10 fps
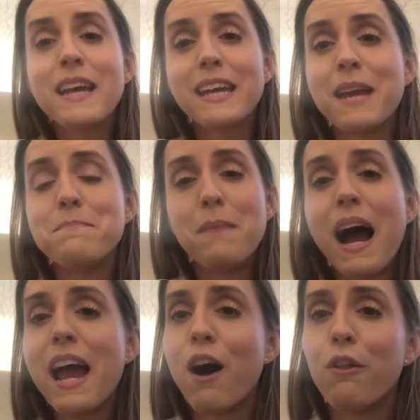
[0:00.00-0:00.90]
keep
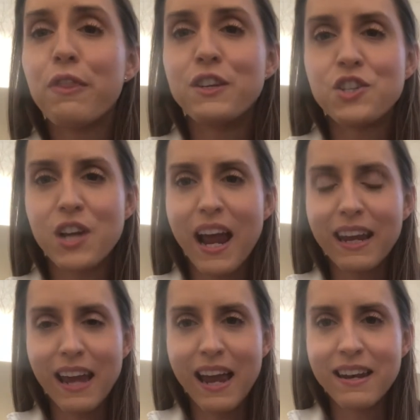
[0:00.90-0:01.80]
my health in
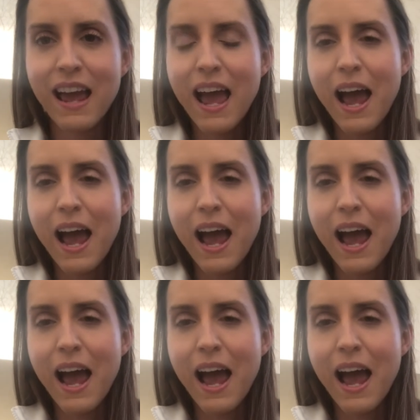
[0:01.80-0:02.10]
check and